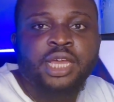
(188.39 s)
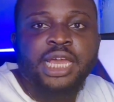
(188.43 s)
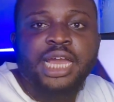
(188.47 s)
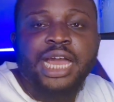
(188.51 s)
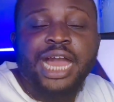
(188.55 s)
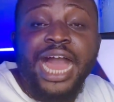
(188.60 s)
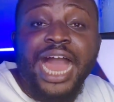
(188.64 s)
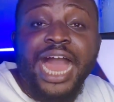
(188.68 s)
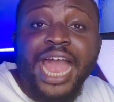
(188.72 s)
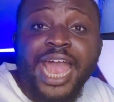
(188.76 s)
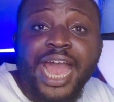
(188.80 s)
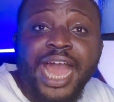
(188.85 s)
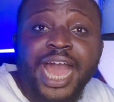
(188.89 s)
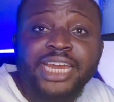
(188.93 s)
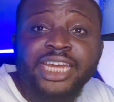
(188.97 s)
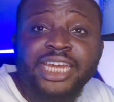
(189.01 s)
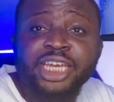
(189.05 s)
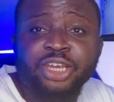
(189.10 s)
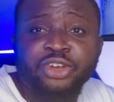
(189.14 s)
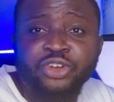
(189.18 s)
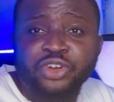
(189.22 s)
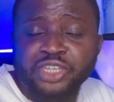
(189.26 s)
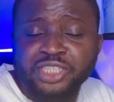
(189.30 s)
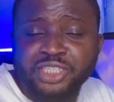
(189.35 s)
I had a
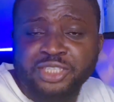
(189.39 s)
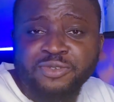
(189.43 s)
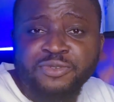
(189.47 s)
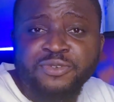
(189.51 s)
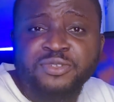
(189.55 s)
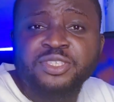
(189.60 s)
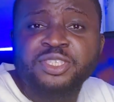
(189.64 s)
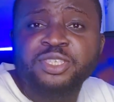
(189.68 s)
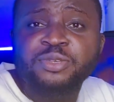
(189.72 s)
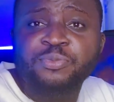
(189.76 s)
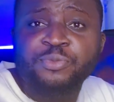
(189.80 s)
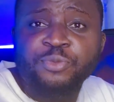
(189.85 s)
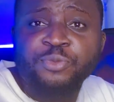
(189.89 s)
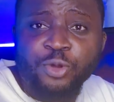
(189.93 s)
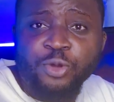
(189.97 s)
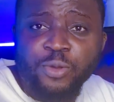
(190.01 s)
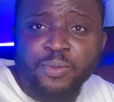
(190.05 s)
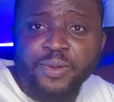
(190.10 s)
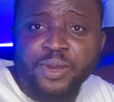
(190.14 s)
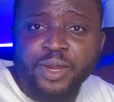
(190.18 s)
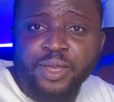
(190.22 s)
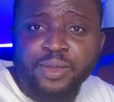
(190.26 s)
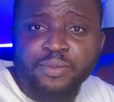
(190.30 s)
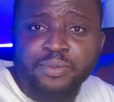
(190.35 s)
creativity
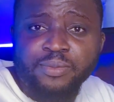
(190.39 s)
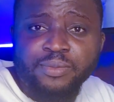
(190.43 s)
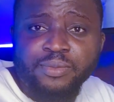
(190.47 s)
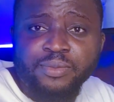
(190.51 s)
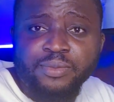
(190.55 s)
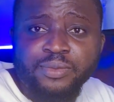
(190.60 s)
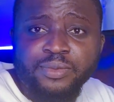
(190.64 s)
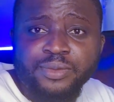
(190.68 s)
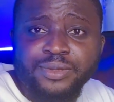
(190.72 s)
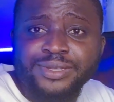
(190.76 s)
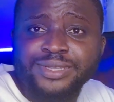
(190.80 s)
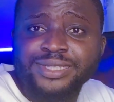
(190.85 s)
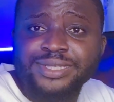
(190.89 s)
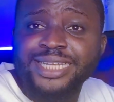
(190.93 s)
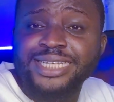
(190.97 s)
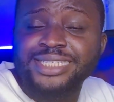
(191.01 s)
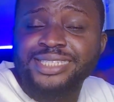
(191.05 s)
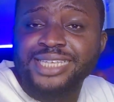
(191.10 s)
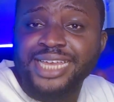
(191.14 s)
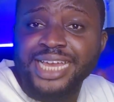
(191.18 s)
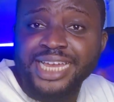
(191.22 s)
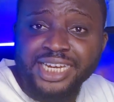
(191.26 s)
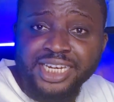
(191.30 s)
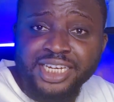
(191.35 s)
problem that
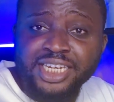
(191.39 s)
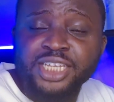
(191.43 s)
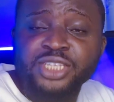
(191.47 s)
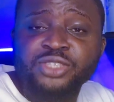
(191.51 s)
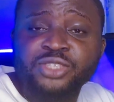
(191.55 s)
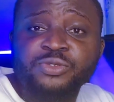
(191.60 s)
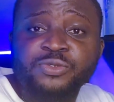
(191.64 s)
I needed to